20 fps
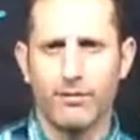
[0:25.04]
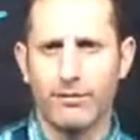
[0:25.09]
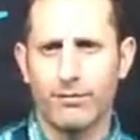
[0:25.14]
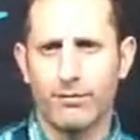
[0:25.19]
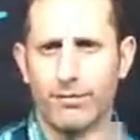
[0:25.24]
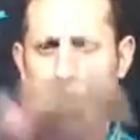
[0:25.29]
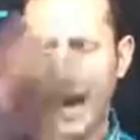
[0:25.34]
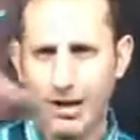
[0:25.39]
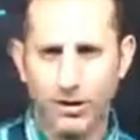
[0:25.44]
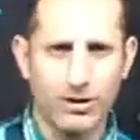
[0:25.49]

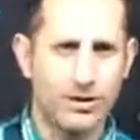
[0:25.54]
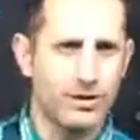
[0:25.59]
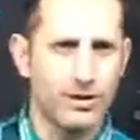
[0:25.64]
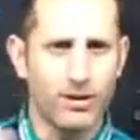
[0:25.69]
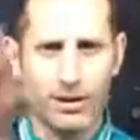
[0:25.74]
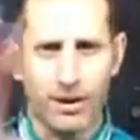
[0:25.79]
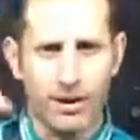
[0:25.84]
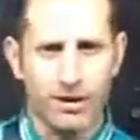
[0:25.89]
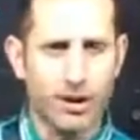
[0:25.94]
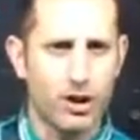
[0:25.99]
fractions
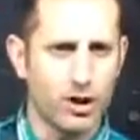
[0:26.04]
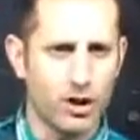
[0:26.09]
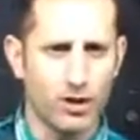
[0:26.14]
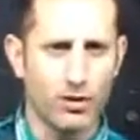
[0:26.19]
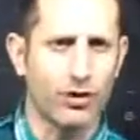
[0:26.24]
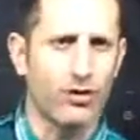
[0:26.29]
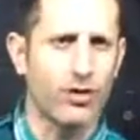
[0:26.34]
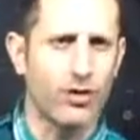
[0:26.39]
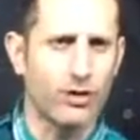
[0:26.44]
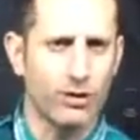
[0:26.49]

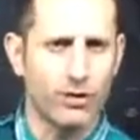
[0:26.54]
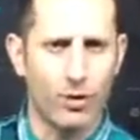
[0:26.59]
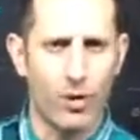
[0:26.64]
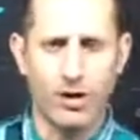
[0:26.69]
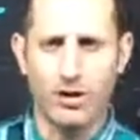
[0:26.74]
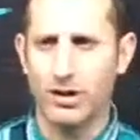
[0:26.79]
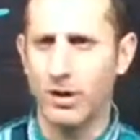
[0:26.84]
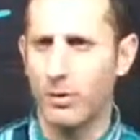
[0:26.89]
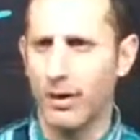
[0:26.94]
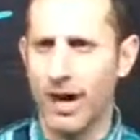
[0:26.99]
addition
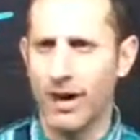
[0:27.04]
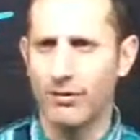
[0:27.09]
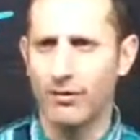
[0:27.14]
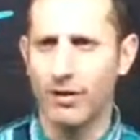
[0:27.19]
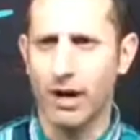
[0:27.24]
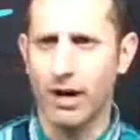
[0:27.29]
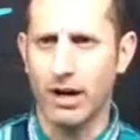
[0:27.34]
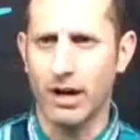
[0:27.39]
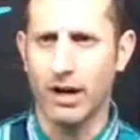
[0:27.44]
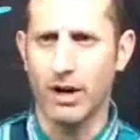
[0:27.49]
question that we have
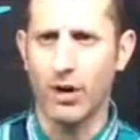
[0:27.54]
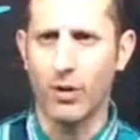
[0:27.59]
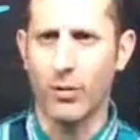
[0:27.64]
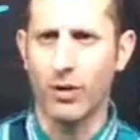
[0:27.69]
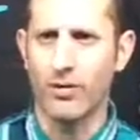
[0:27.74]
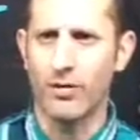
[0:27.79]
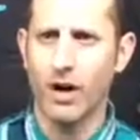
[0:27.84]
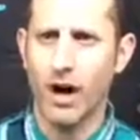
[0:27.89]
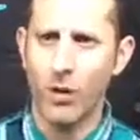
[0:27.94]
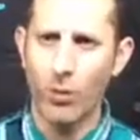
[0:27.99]
right here.
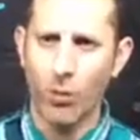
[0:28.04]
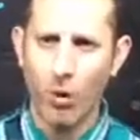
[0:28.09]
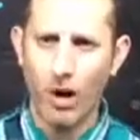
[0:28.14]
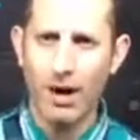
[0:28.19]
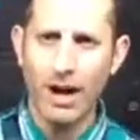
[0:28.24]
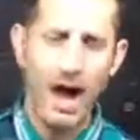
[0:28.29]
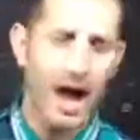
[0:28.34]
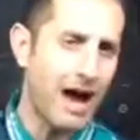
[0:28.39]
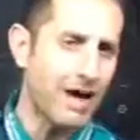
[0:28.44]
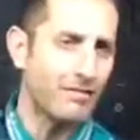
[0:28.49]
We've got
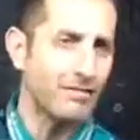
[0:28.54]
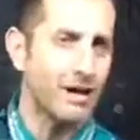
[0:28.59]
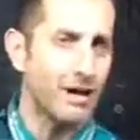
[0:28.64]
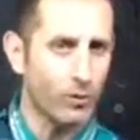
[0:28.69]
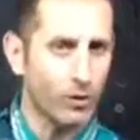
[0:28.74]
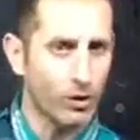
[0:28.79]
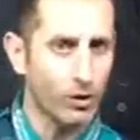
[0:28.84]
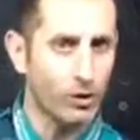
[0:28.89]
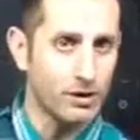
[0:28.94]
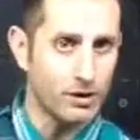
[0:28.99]
1/2
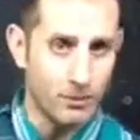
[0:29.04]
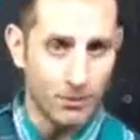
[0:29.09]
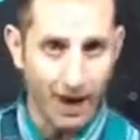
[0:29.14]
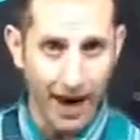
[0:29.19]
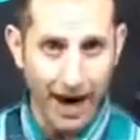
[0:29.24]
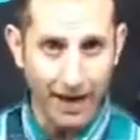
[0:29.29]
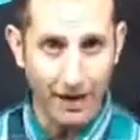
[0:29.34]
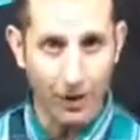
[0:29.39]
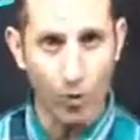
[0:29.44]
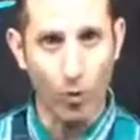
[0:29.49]
and we're going to be
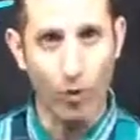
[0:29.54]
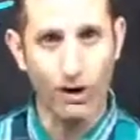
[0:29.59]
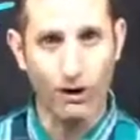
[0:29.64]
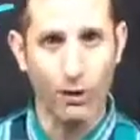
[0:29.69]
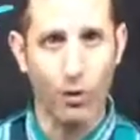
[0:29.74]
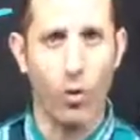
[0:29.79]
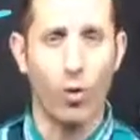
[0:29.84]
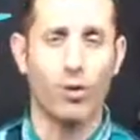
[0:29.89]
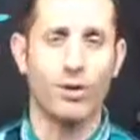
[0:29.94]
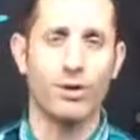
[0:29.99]
adding
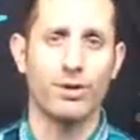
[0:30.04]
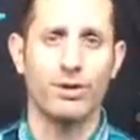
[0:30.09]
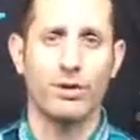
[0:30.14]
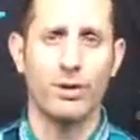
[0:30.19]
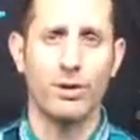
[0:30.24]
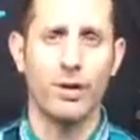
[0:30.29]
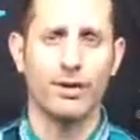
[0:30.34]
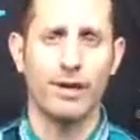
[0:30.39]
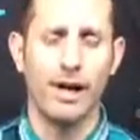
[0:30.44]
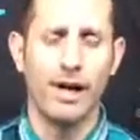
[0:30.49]
1/4
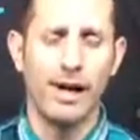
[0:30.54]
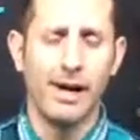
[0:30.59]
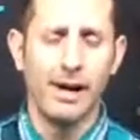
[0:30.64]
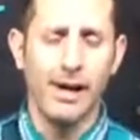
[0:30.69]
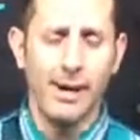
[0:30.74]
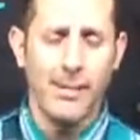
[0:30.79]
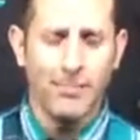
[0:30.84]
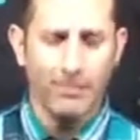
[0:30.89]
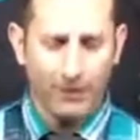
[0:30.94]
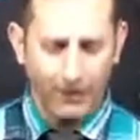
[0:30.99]
to it.
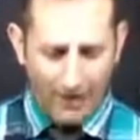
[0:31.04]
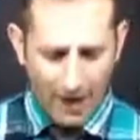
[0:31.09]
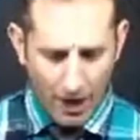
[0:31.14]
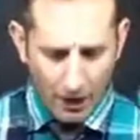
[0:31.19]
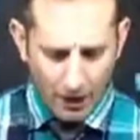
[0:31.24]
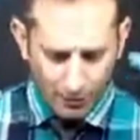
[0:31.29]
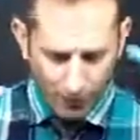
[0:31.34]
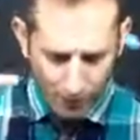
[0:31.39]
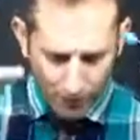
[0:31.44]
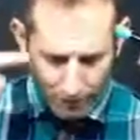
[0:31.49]
Now
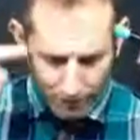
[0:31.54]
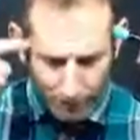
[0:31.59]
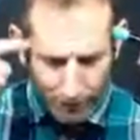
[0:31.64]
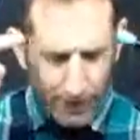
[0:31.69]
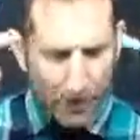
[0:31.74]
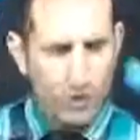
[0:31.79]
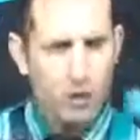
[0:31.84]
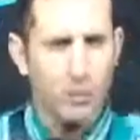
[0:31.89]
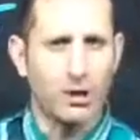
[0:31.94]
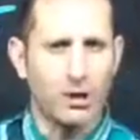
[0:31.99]
if we
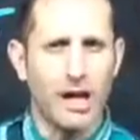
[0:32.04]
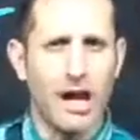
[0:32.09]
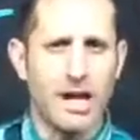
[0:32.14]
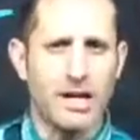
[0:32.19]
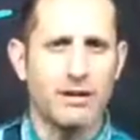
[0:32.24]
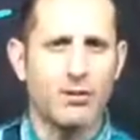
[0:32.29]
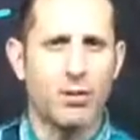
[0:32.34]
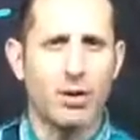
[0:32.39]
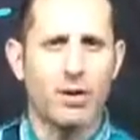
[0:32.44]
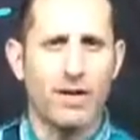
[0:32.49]

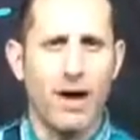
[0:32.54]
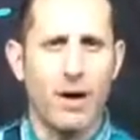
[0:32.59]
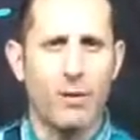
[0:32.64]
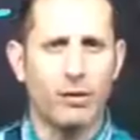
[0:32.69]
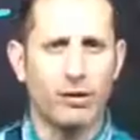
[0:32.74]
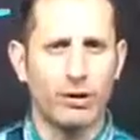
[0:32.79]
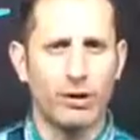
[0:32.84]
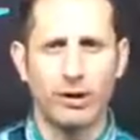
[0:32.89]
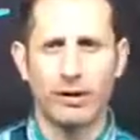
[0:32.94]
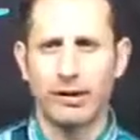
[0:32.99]
visualize what that
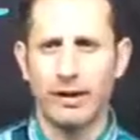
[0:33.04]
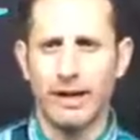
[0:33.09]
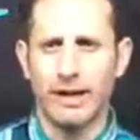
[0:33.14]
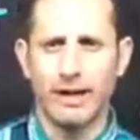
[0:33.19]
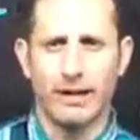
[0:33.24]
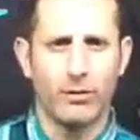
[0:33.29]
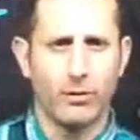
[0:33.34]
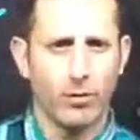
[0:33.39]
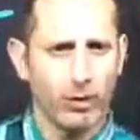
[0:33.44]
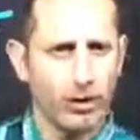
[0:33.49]
would look
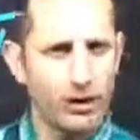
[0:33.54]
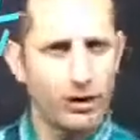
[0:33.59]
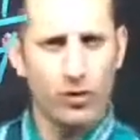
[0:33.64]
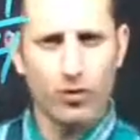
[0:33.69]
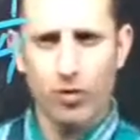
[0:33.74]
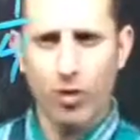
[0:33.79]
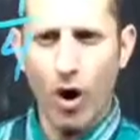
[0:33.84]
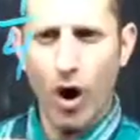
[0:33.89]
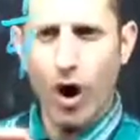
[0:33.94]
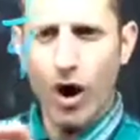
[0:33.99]
like, we're going
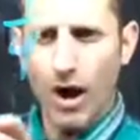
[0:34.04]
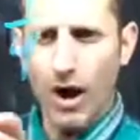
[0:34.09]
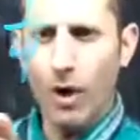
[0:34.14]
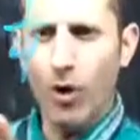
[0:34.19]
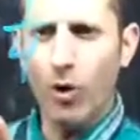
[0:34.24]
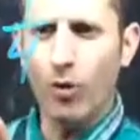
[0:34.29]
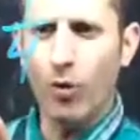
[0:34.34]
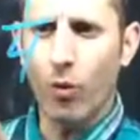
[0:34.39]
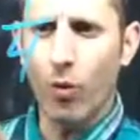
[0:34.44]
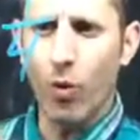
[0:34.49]
to draw
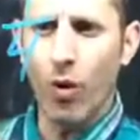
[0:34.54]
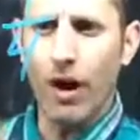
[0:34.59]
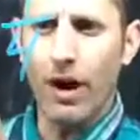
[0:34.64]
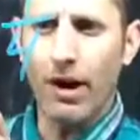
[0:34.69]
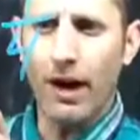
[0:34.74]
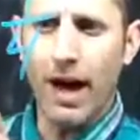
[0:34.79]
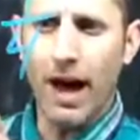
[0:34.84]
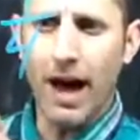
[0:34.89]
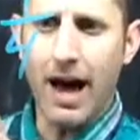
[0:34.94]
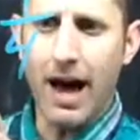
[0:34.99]
out
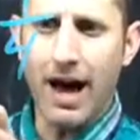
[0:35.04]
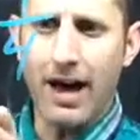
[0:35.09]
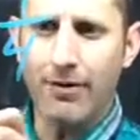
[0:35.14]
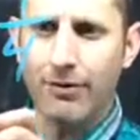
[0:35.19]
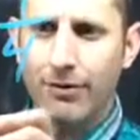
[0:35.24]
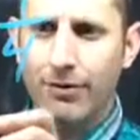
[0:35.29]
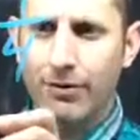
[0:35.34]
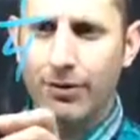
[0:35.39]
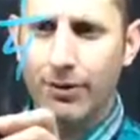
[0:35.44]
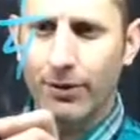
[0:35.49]

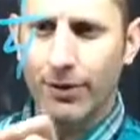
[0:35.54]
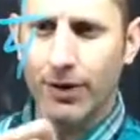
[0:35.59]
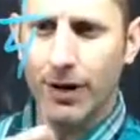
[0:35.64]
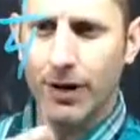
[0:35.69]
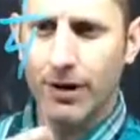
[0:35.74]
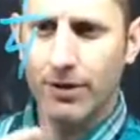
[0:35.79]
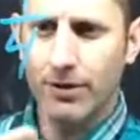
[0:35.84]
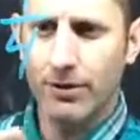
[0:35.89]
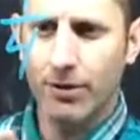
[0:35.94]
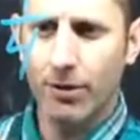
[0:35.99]
1/2.
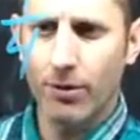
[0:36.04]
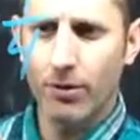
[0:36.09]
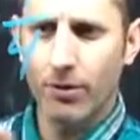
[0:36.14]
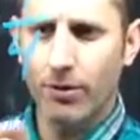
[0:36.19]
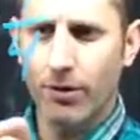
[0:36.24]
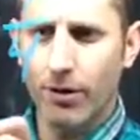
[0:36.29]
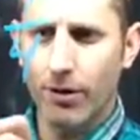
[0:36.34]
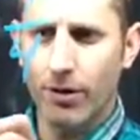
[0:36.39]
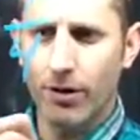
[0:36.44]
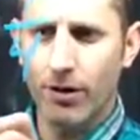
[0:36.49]
Okay,
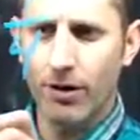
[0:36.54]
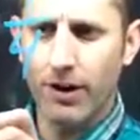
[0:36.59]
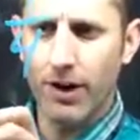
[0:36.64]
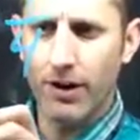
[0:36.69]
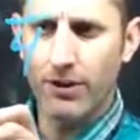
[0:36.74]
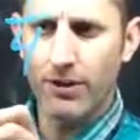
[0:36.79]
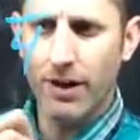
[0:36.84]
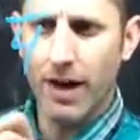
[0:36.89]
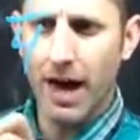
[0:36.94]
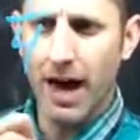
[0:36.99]
so
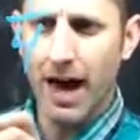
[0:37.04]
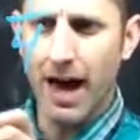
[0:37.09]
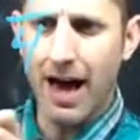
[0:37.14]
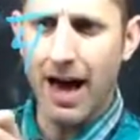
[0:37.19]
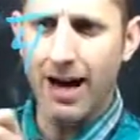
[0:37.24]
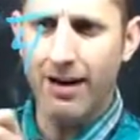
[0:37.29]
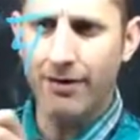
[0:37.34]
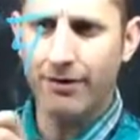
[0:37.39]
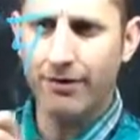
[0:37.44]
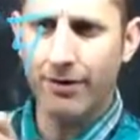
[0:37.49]
there's a
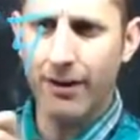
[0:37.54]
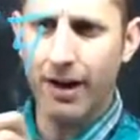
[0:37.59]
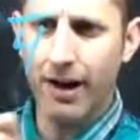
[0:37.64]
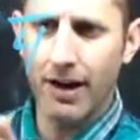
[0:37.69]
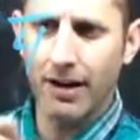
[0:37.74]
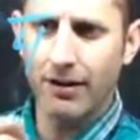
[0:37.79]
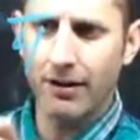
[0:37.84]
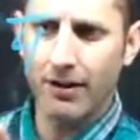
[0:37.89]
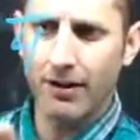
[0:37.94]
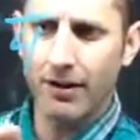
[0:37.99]
half,
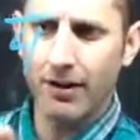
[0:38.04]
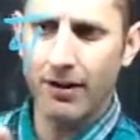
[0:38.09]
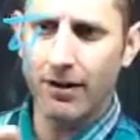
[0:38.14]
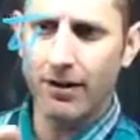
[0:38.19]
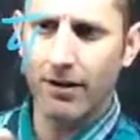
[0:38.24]
and